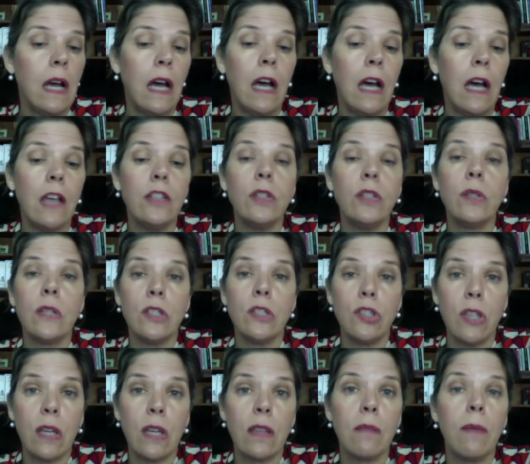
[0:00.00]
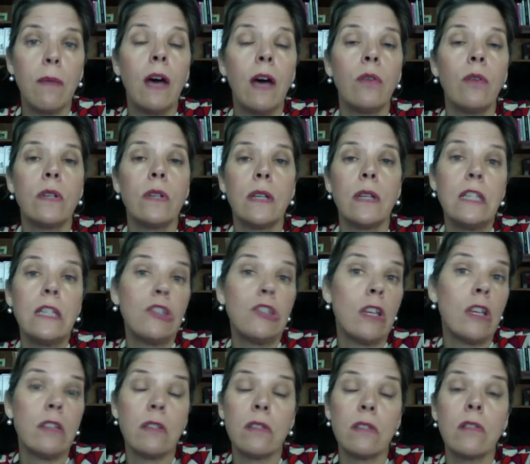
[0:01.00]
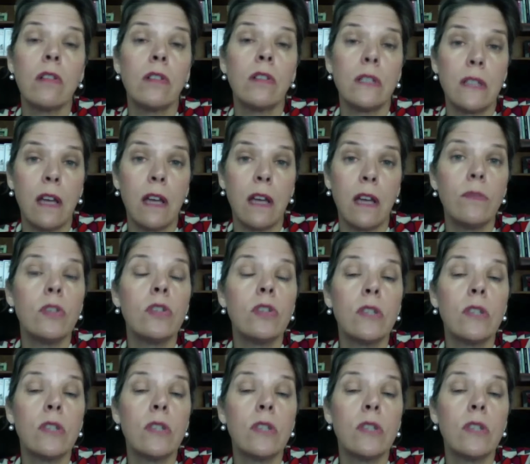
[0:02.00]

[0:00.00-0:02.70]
You can check them out. It changes all the time.